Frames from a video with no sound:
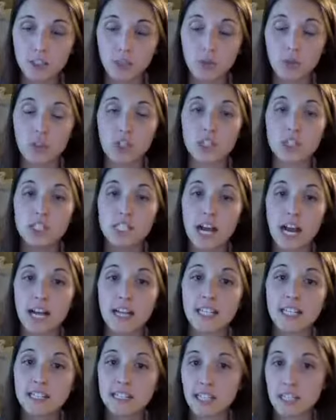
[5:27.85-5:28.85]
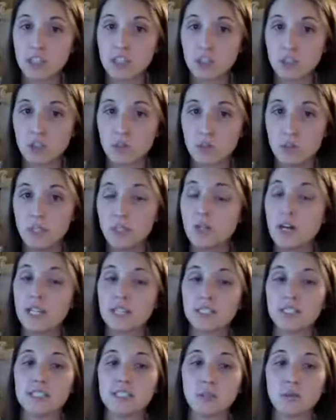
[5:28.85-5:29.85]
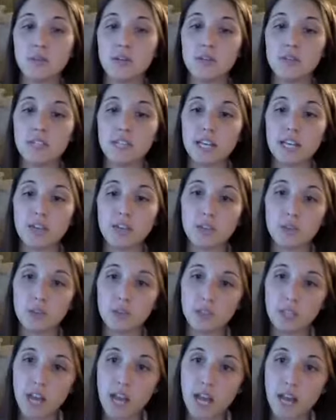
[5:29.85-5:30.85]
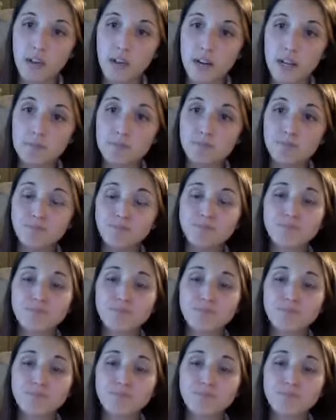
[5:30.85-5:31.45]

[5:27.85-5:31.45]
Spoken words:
So there's 9 essential amino acids that we have to get through our diet, right?